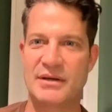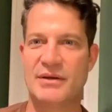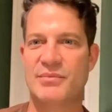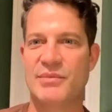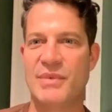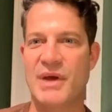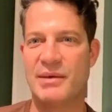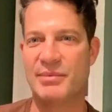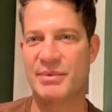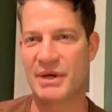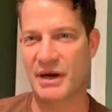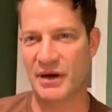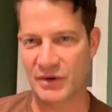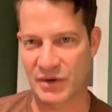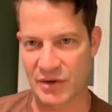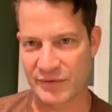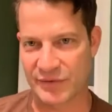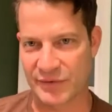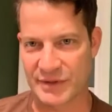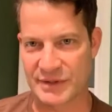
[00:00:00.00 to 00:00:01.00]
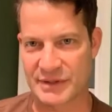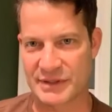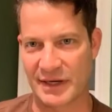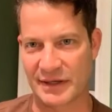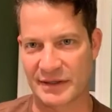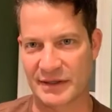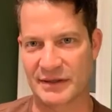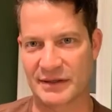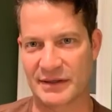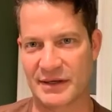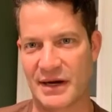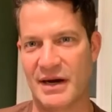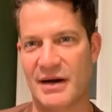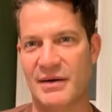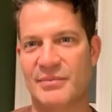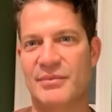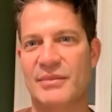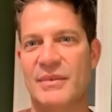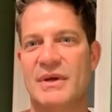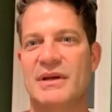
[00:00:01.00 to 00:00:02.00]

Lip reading: Maybe I'll go for a second cup